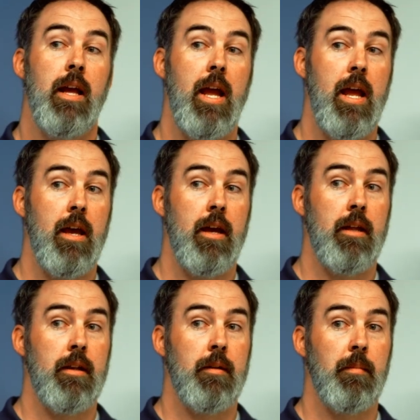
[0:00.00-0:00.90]

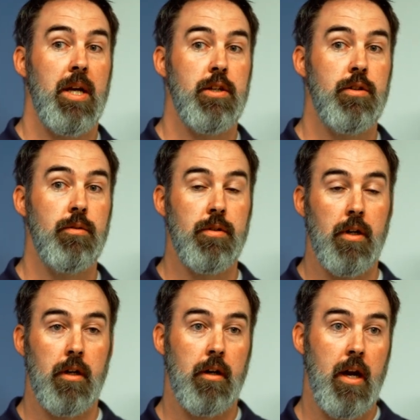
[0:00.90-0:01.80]
and my shoes
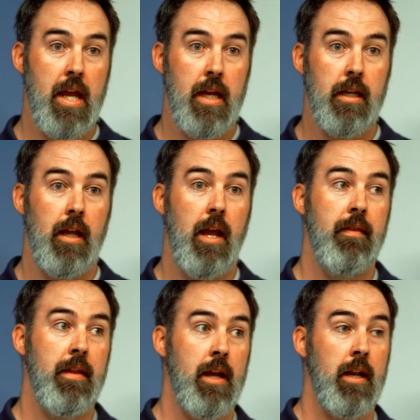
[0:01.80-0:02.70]
aren't great
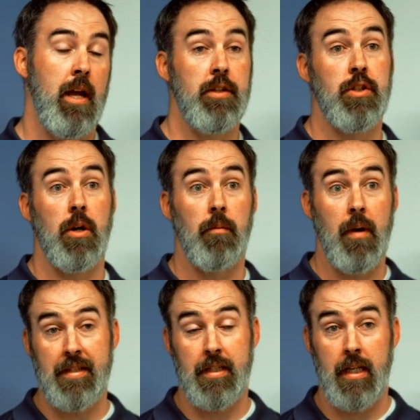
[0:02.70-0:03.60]
and then I start
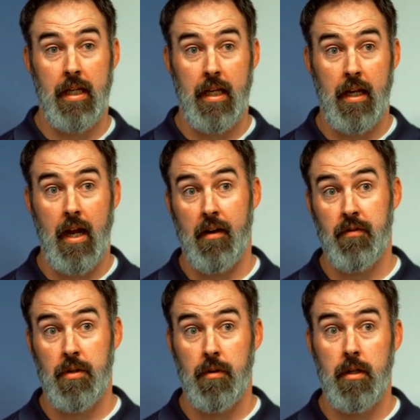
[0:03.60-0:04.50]
resting again
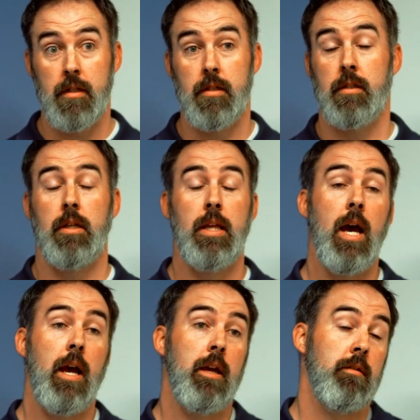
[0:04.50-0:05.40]
afterwards,
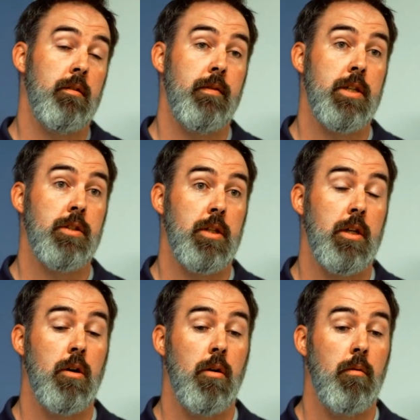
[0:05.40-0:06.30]
yeah, it'll eventually
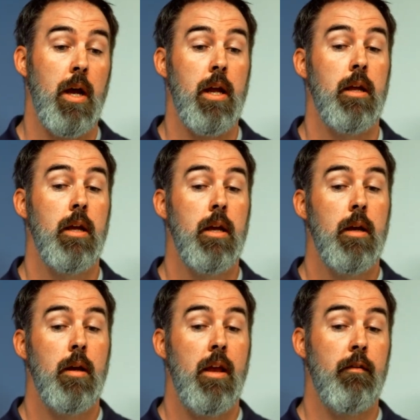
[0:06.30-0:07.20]
go away.
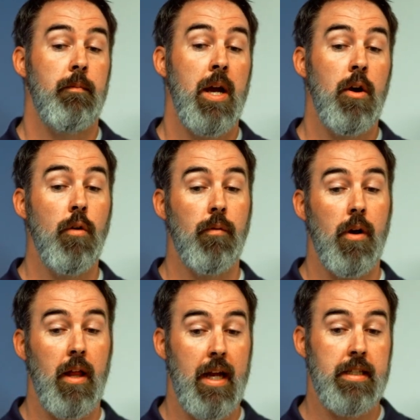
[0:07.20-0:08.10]
If my
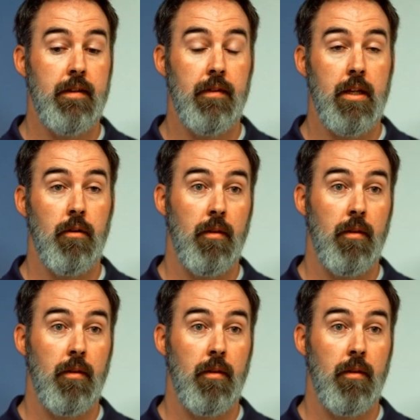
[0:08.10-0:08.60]
overall activity